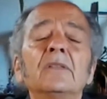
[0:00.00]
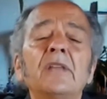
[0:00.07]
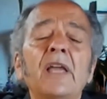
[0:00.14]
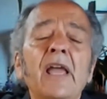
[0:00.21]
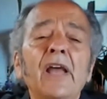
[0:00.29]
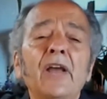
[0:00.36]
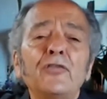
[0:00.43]

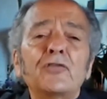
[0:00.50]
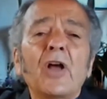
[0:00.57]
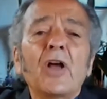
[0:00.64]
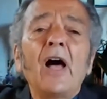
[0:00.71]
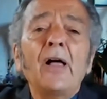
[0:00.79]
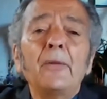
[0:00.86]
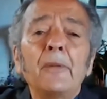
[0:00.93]
They asked
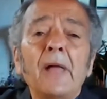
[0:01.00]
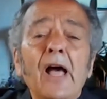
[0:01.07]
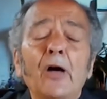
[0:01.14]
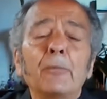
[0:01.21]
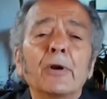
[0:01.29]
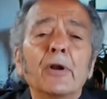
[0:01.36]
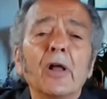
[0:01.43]

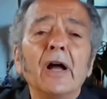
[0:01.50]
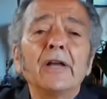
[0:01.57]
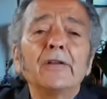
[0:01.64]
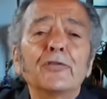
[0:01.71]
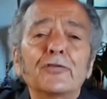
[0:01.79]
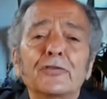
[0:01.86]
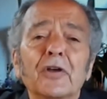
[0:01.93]
Albert
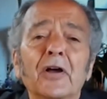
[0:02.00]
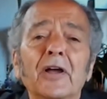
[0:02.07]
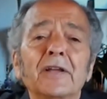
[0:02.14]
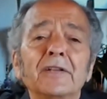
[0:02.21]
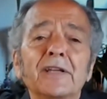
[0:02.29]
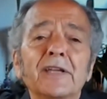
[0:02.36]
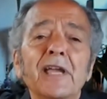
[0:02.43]

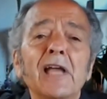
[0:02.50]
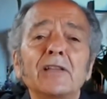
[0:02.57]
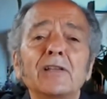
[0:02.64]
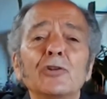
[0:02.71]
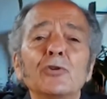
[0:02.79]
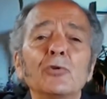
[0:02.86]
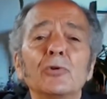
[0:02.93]
Einstein, the cat
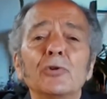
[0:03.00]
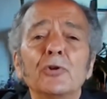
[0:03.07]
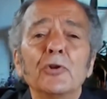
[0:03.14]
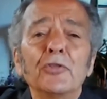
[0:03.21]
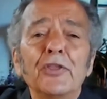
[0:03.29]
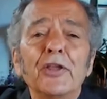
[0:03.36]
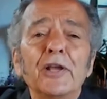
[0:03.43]
that knew a
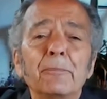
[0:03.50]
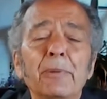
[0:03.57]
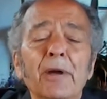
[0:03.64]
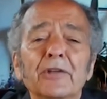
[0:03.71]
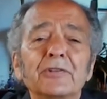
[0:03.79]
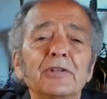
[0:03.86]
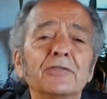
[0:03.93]
little thing
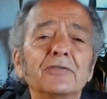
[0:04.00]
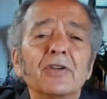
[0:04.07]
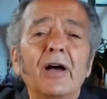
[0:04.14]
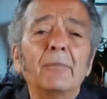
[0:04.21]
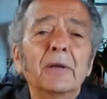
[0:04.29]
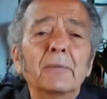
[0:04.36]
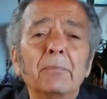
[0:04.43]
about the
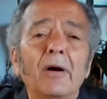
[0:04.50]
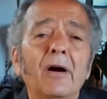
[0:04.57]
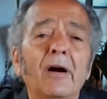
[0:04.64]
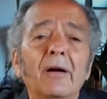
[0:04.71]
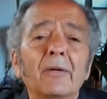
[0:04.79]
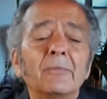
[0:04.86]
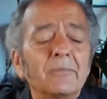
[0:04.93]
atomic
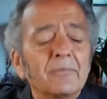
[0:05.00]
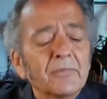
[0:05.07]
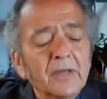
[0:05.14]
bomb,